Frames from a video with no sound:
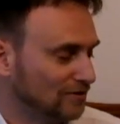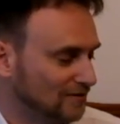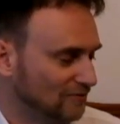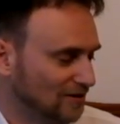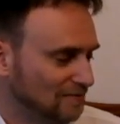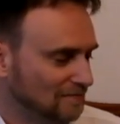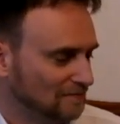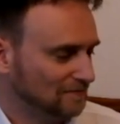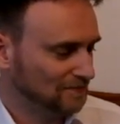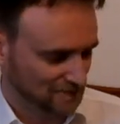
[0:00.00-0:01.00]
Or that is
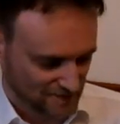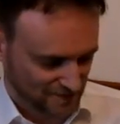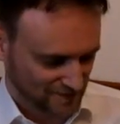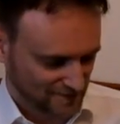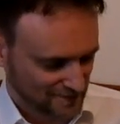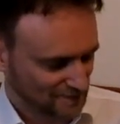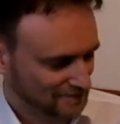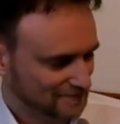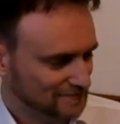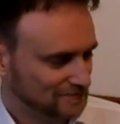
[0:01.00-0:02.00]
absolutely,
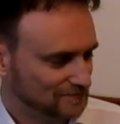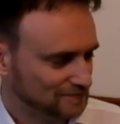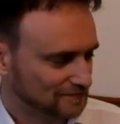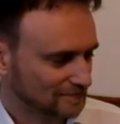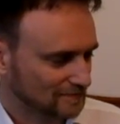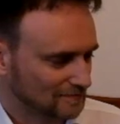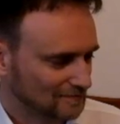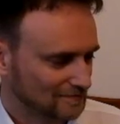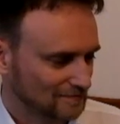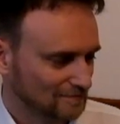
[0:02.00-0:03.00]
uh, I'm